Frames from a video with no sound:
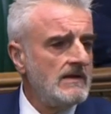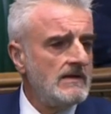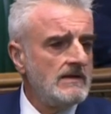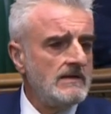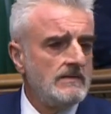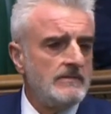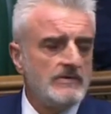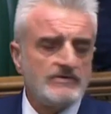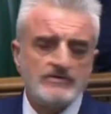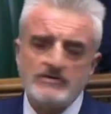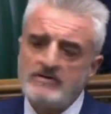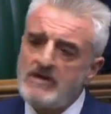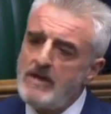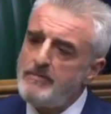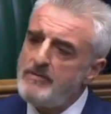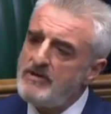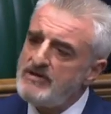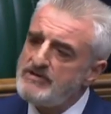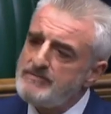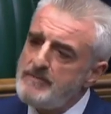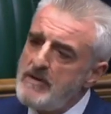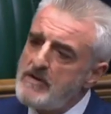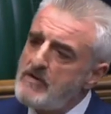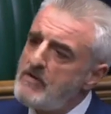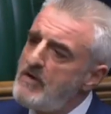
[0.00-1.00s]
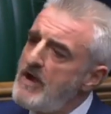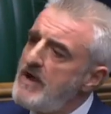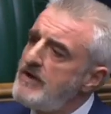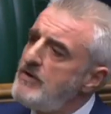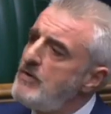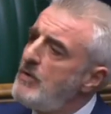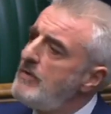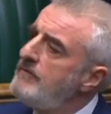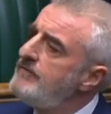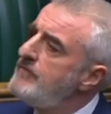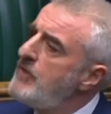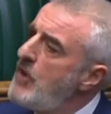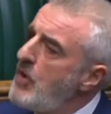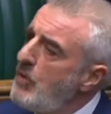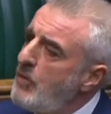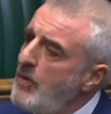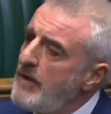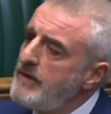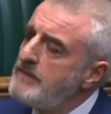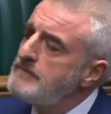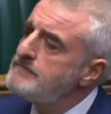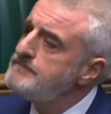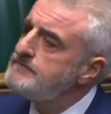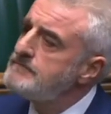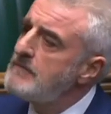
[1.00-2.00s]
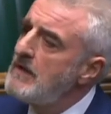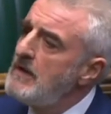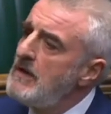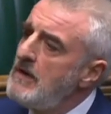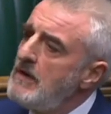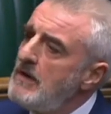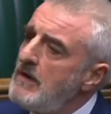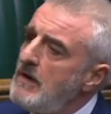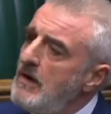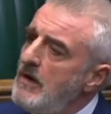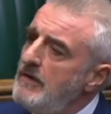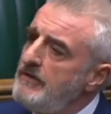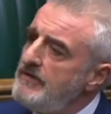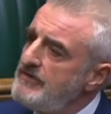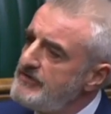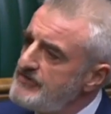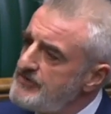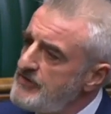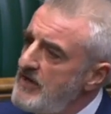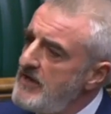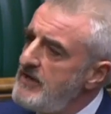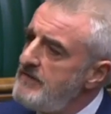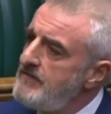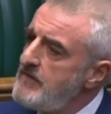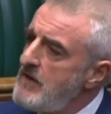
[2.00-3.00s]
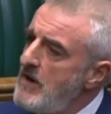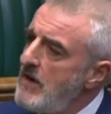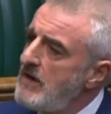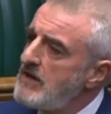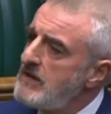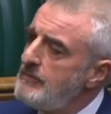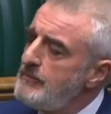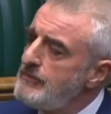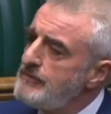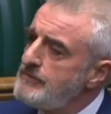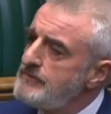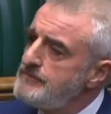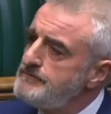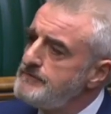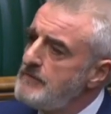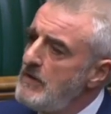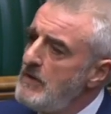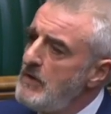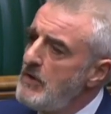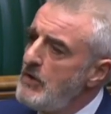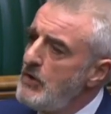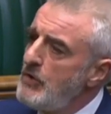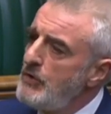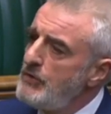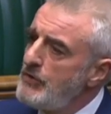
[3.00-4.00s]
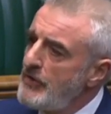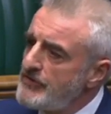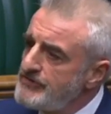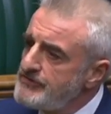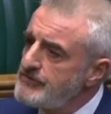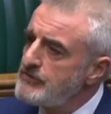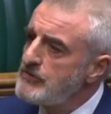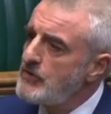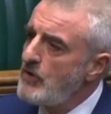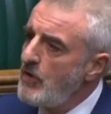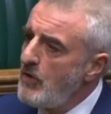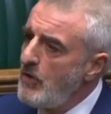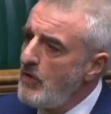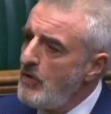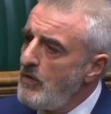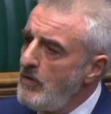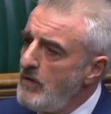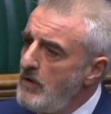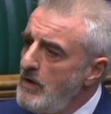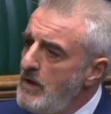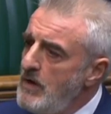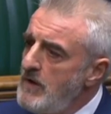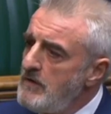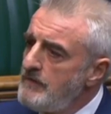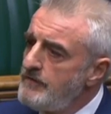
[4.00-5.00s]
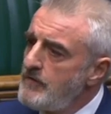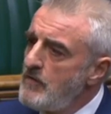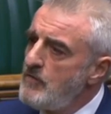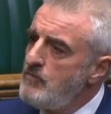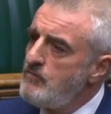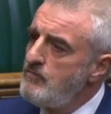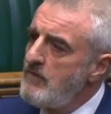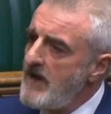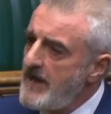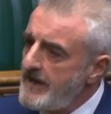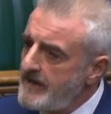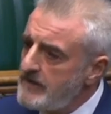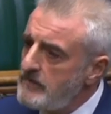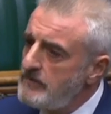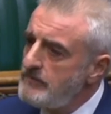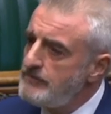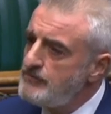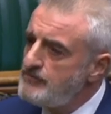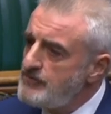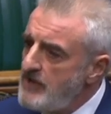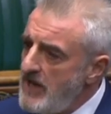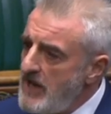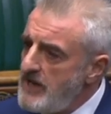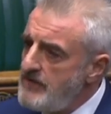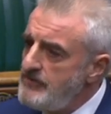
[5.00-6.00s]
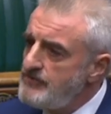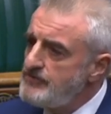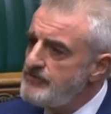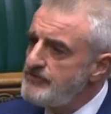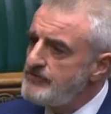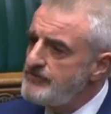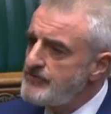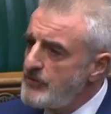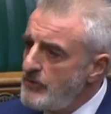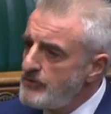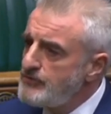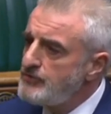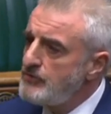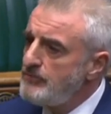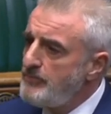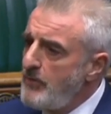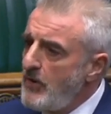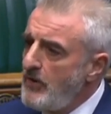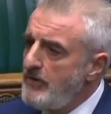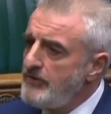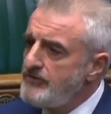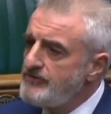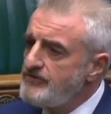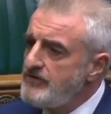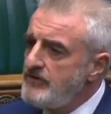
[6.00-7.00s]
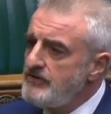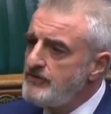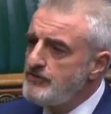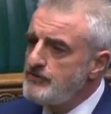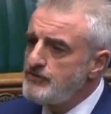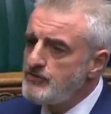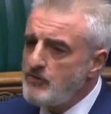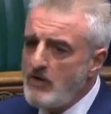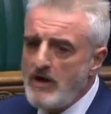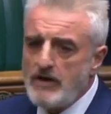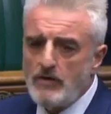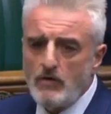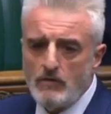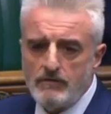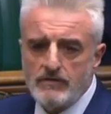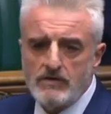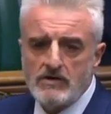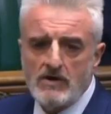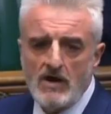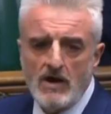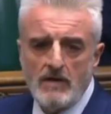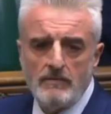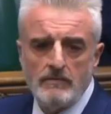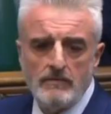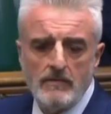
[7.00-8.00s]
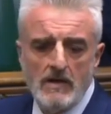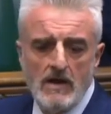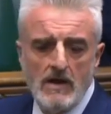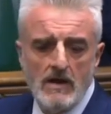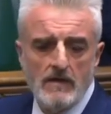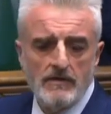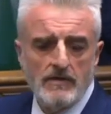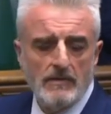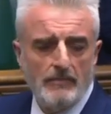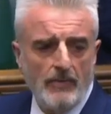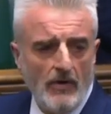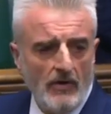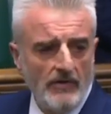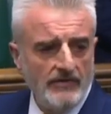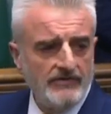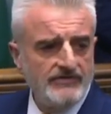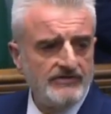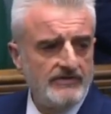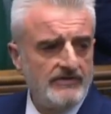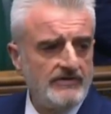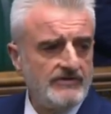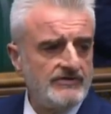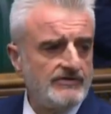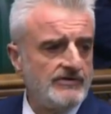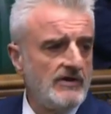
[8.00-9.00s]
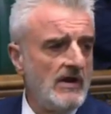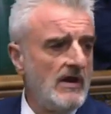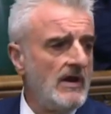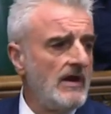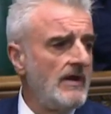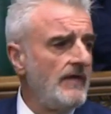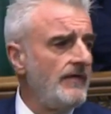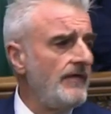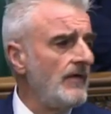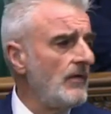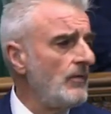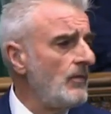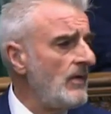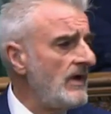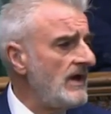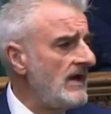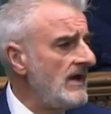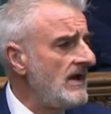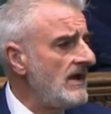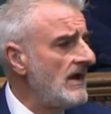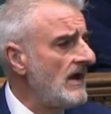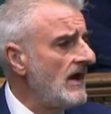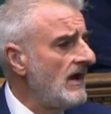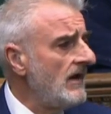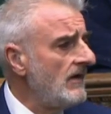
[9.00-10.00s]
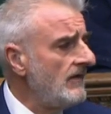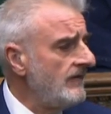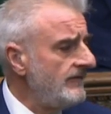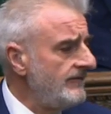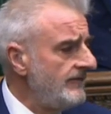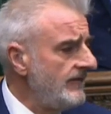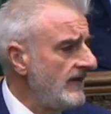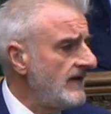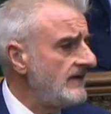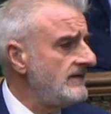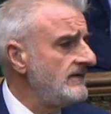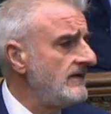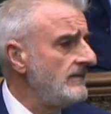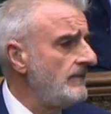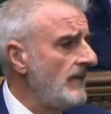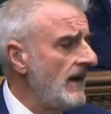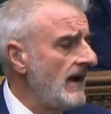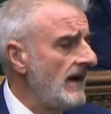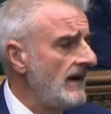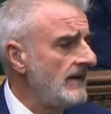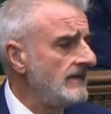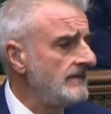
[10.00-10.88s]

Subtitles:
Mr. Deputy Speaker, I know of no one on this side of the argument who doesn't call for radical change in social policy to try and overcome the policies that we are afflicted by.